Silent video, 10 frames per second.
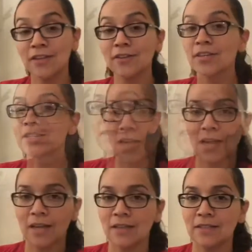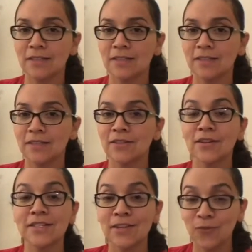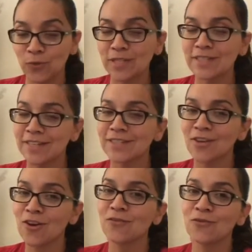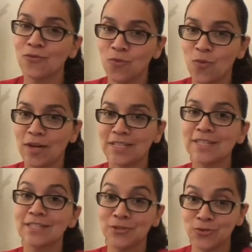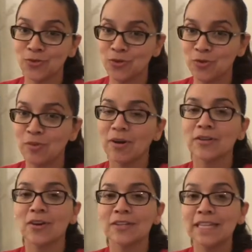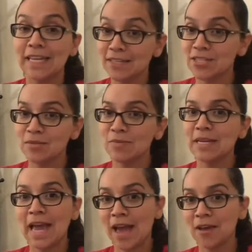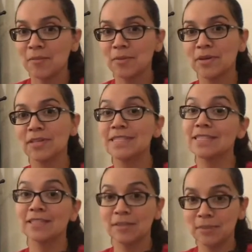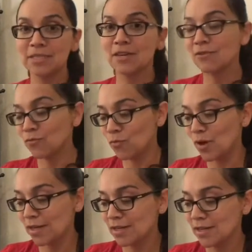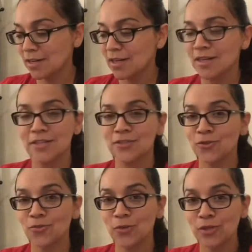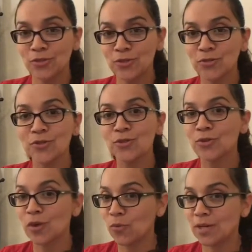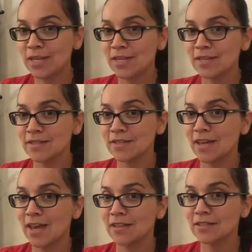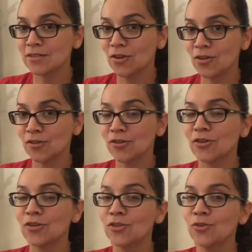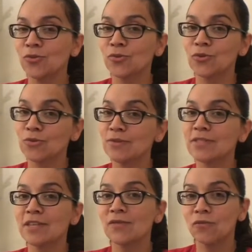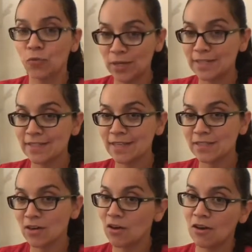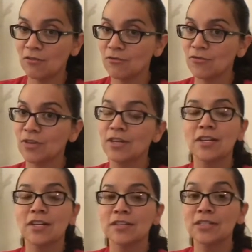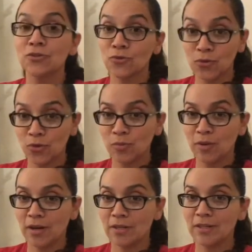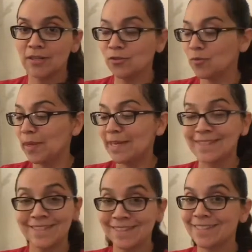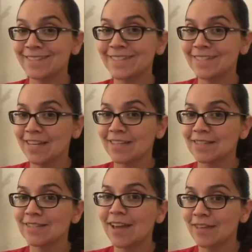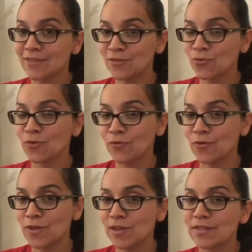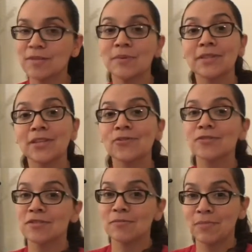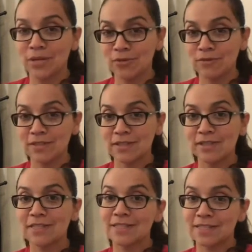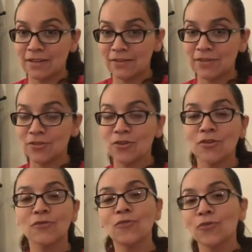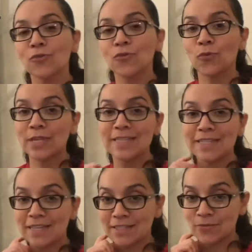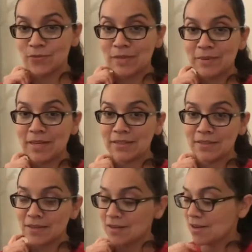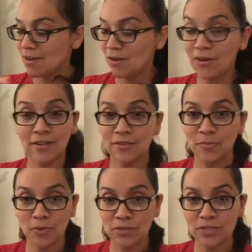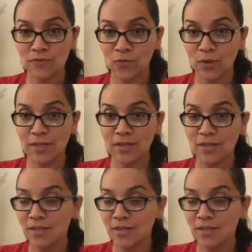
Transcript: There is a there is a 40 cent off of one digital coupon on the HEB app. It's a limit of one. So what you'll do is you'll get one of these at a dollar. You'll use the 40 cent off digital coupon. You'll pay 60 cents at the store for this, but then you'll submit your receipt to Savings Star for a 40 cent rebate on the purchase of one.